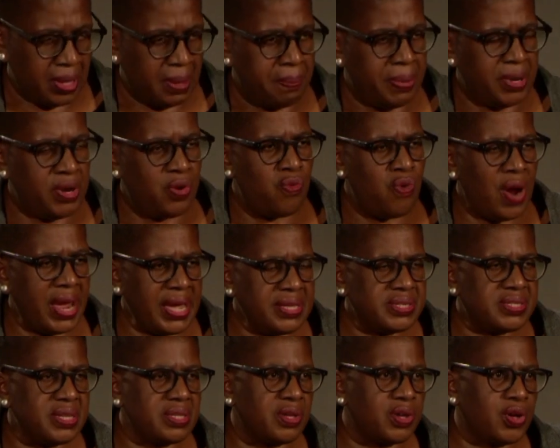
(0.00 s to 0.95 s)
but
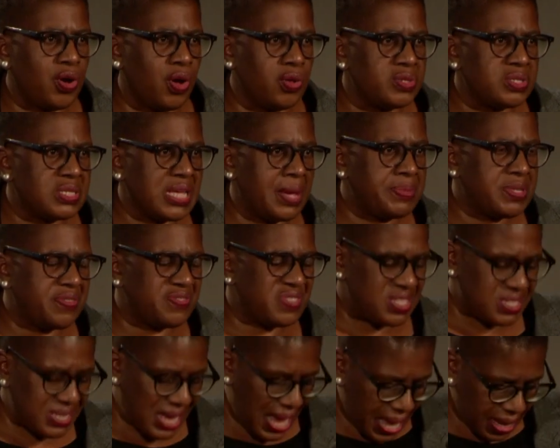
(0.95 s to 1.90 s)
erasing the concept of
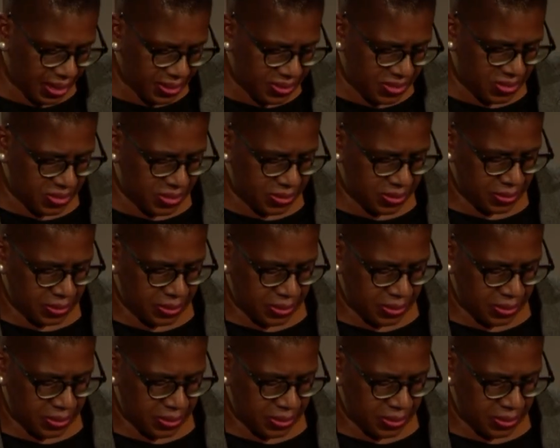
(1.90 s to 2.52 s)
sex